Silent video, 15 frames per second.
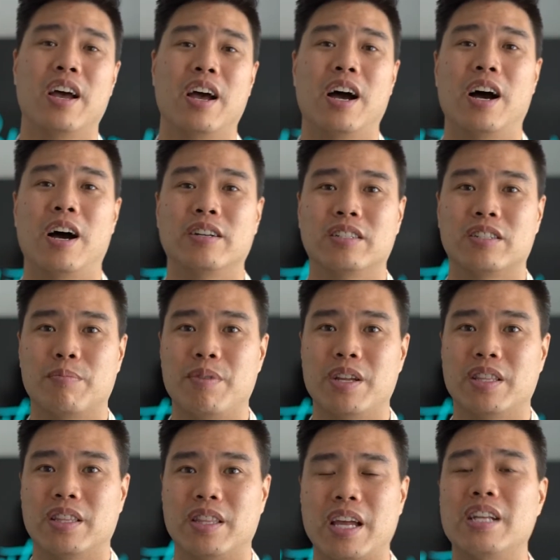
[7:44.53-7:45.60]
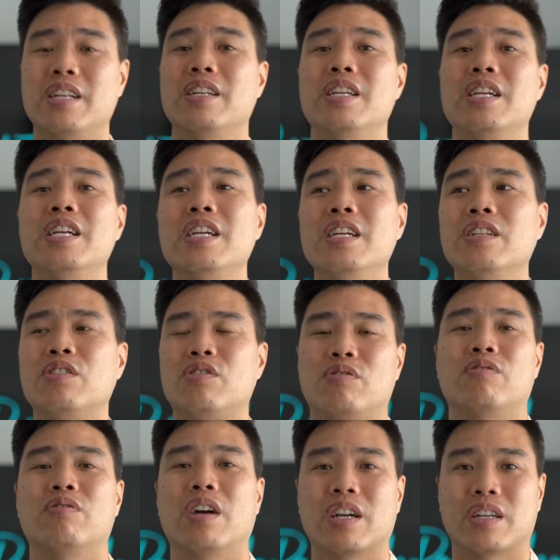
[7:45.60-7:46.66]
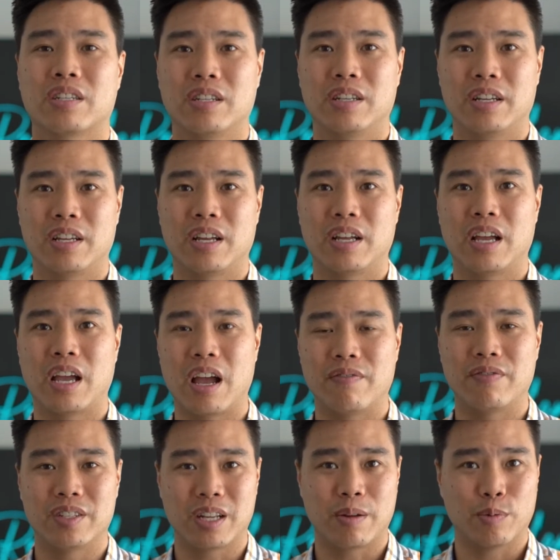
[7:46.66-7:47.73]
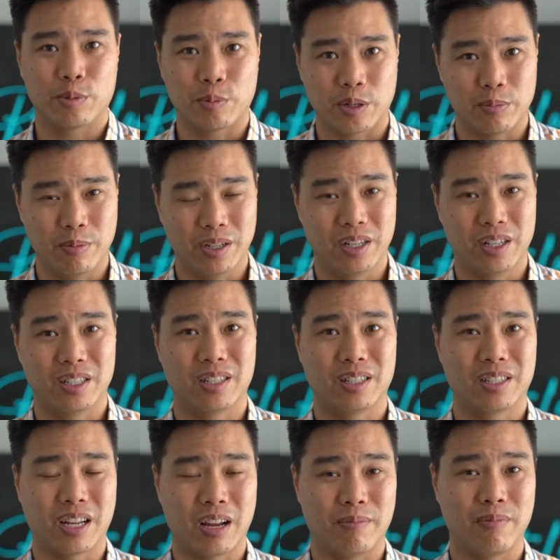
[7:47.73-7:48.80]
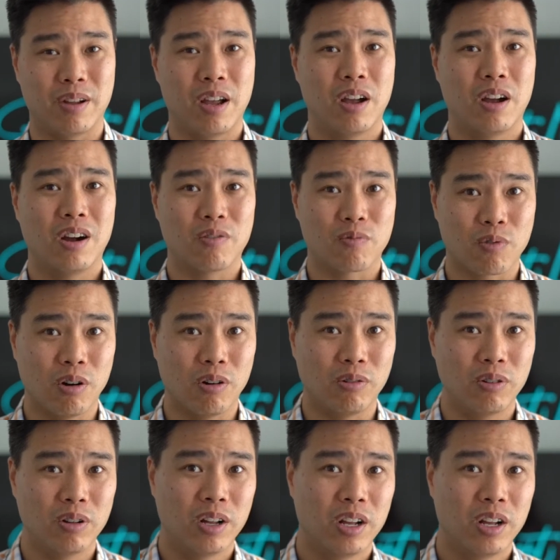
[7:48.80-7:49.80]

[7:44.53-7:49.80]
doesn't mean that they need to actually have the same responsibilities and same role.